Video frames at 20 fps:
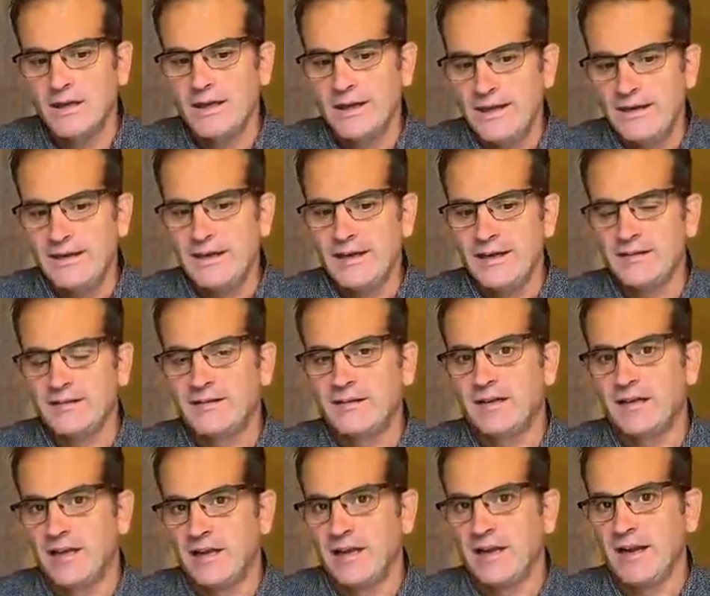it
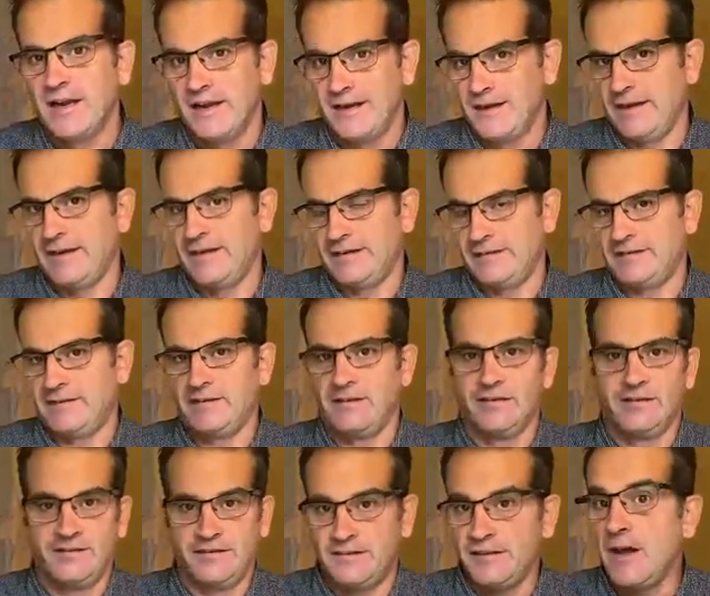is, it is
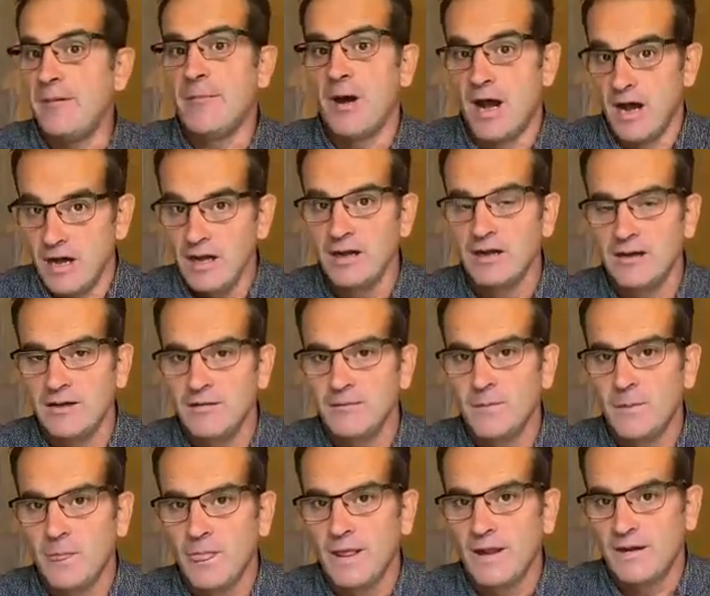summer,
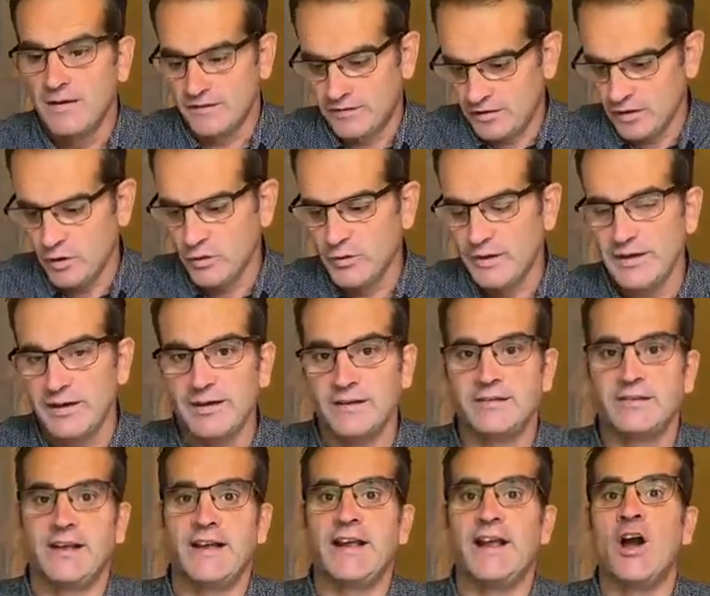so it
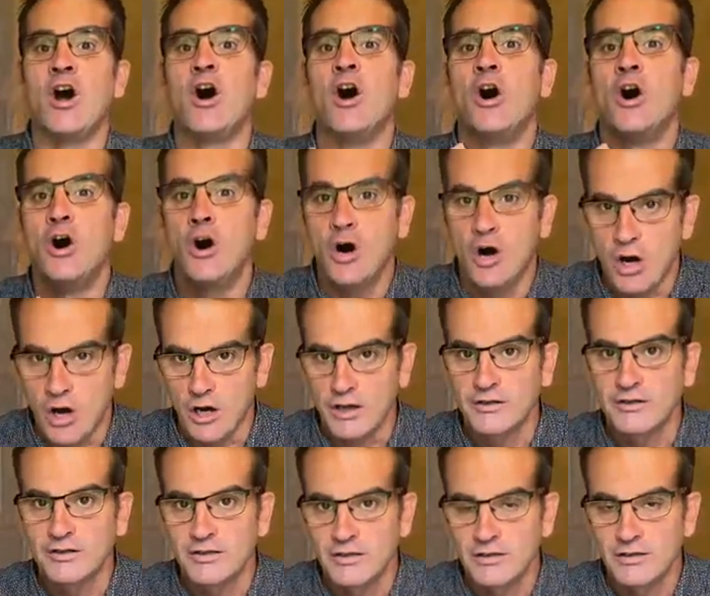is a
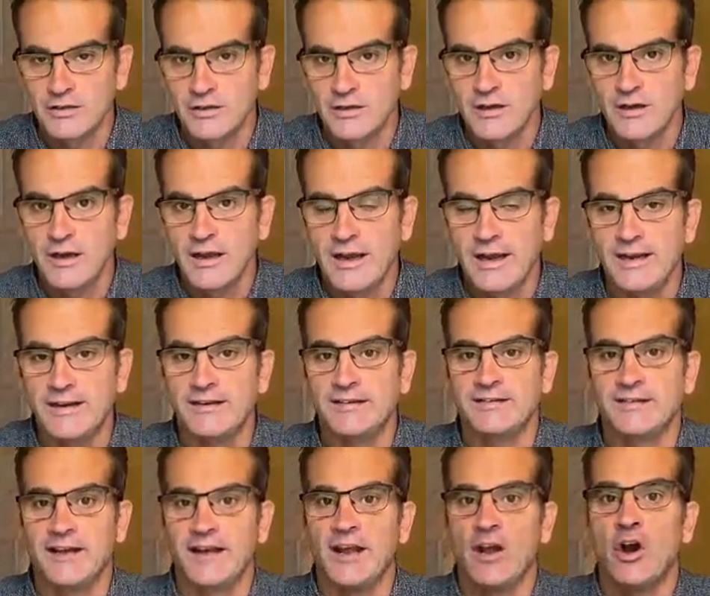hot, it
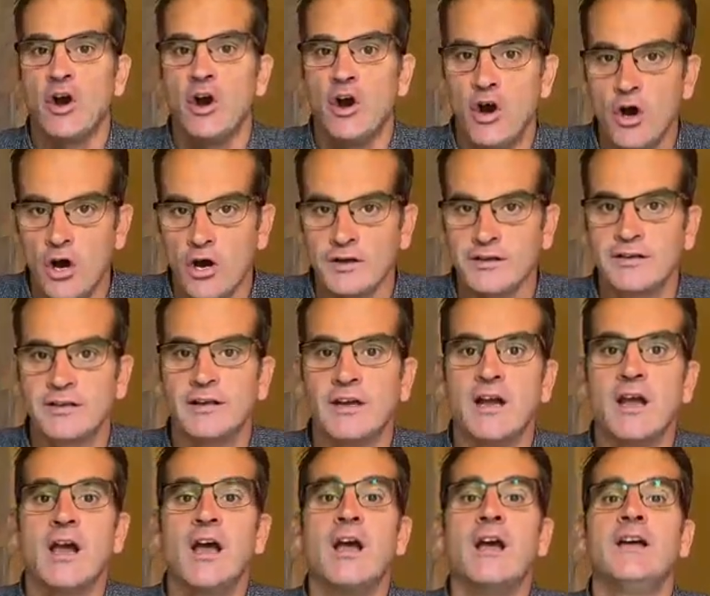is a hot,
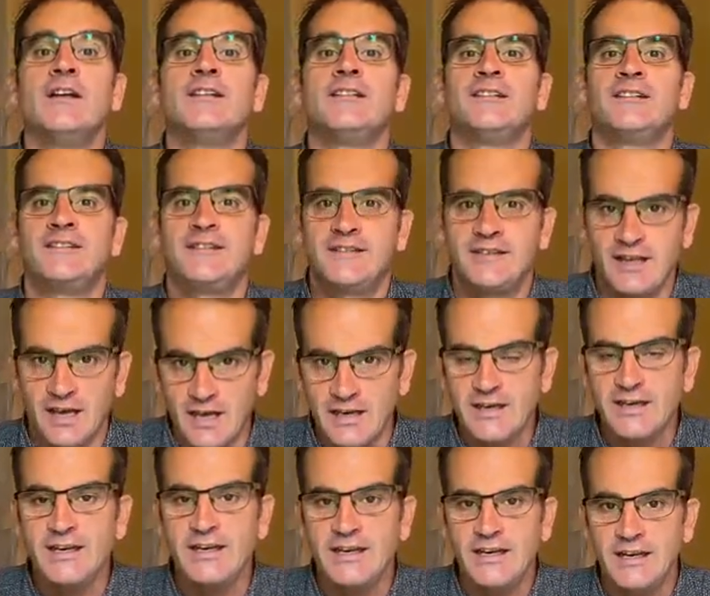
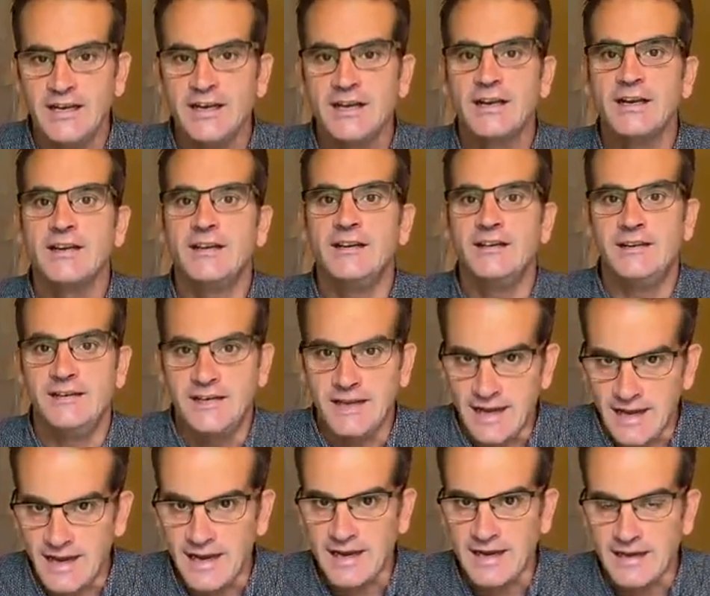sunny
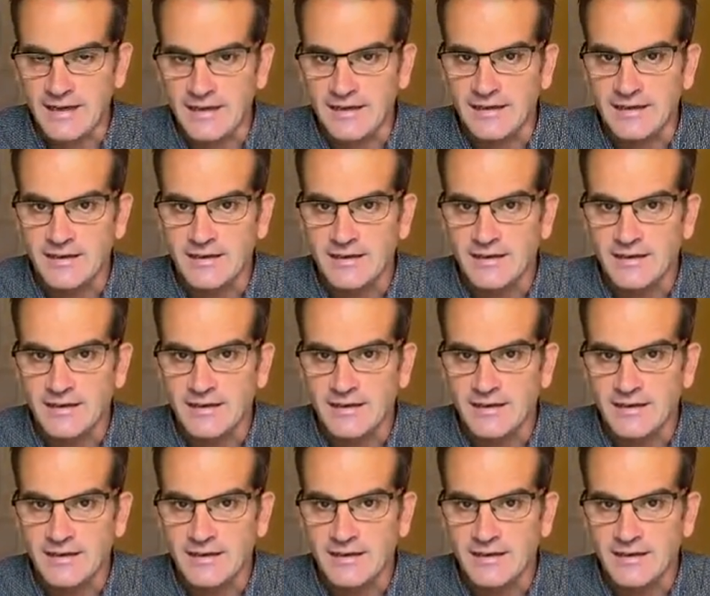day.